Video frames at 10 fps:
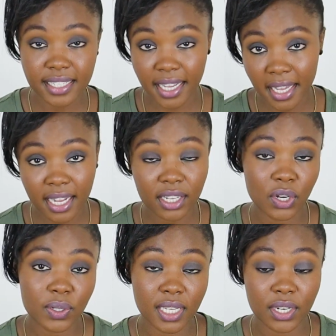taking a
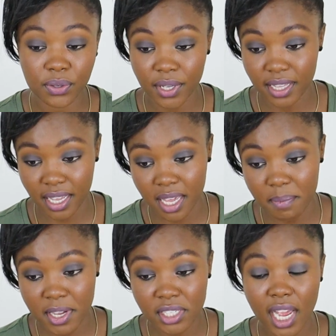closer look at the
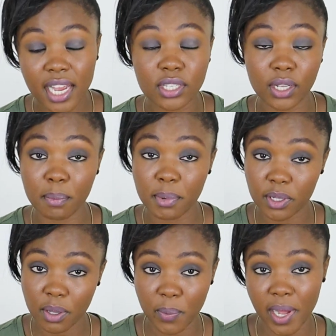image, I talk
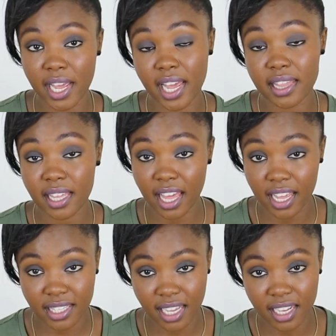about the y and the
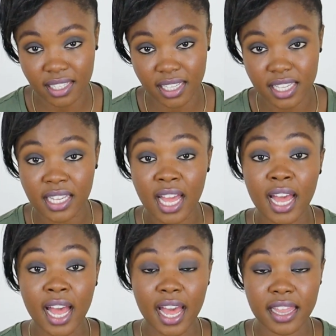x axis,
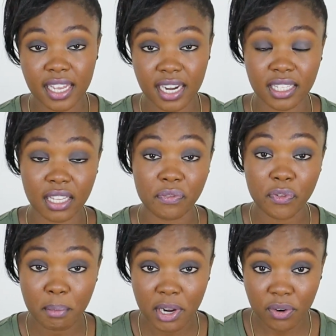and then I say
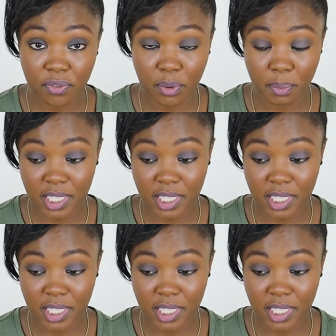from an overall